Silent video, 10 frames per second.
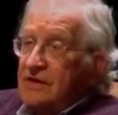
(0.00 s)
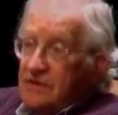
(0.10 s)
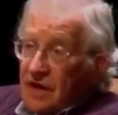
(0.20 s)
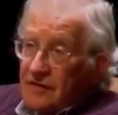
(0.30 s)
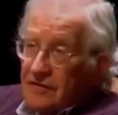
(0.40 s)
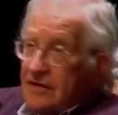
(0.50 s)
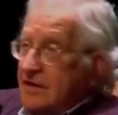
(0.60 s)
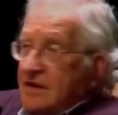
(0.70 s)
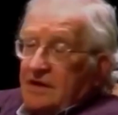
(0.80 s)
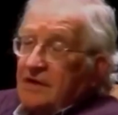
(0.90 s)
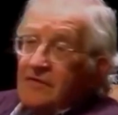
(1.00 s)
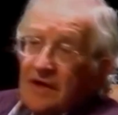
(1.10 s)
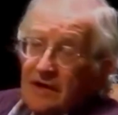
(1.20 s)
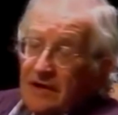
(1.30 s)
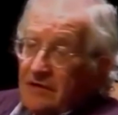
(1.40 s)
discover that it can
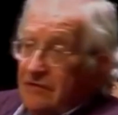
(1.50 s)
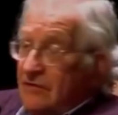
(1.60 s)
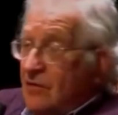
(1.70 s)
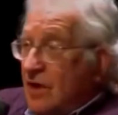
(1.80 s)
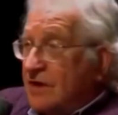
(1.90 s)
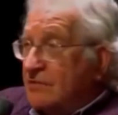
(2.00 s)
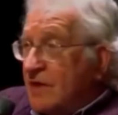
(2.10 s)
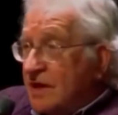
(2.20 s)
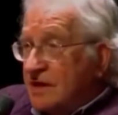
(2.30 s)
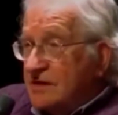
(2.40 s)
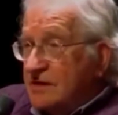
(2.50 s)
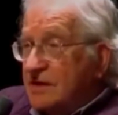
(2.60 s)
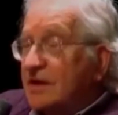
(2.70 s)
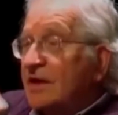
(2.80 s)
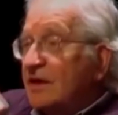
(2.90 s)
vary over a wide range,